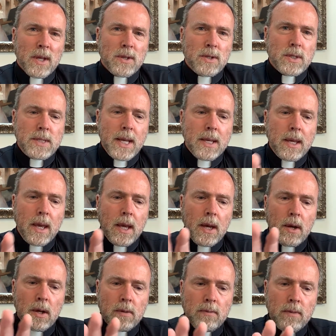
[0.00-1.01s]
to take
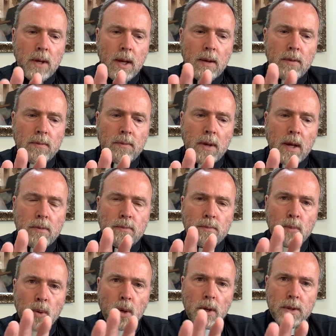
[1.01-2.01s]
care of, of, of
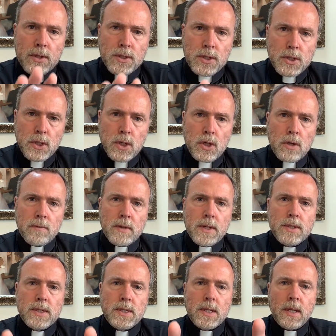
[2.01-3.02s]
more of the
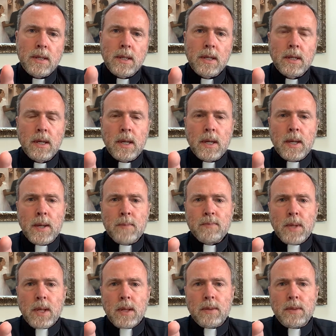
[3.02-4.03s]
service and the,
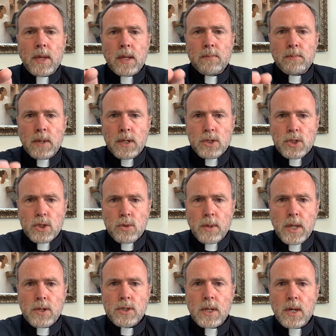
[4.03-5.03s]
the
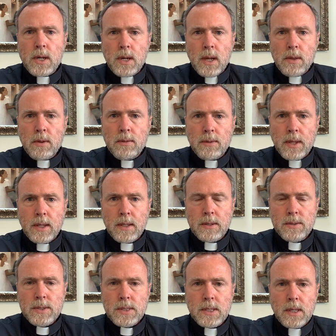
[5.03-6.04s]
administration and other
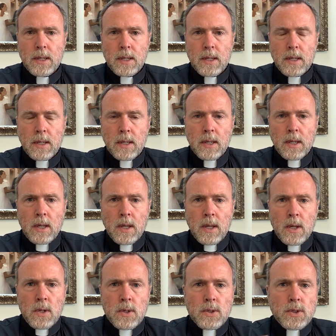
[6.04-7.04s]
things,
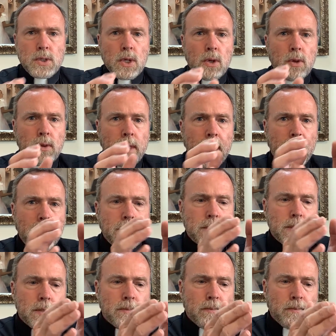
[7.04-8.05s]
so
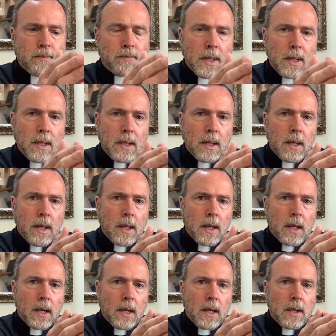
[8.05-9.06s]
that
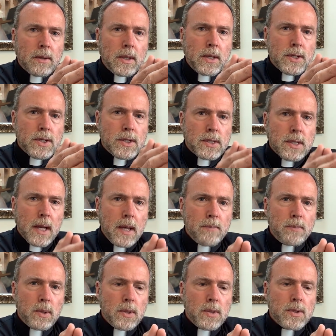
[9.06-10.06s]
the
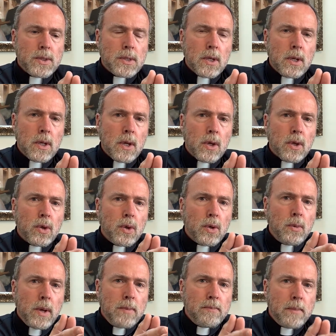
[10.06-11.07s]
disciples could
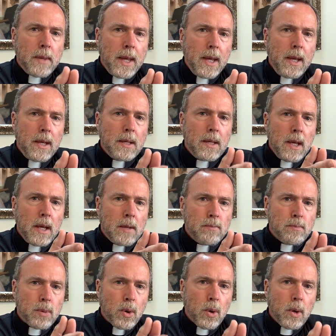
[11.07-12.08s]
remain in
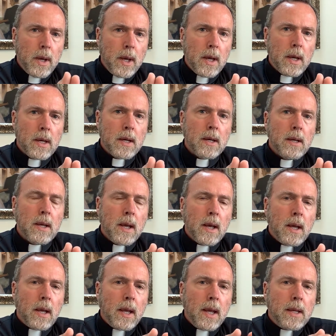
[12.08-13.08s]
prayer
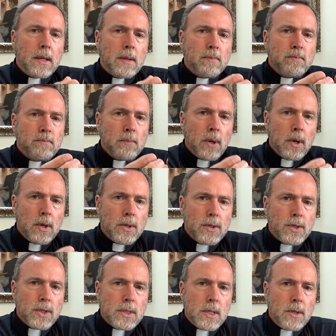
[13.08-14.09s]
and
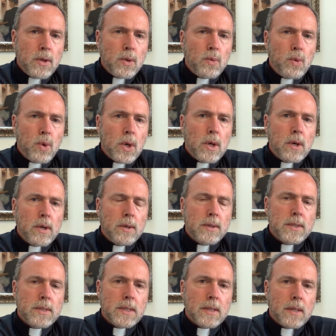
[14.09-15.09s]
immersed in the
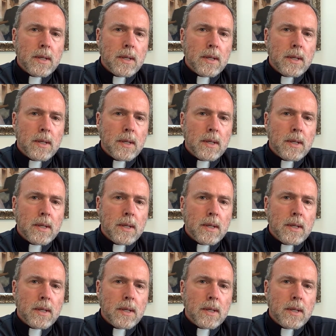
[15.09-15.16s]
Word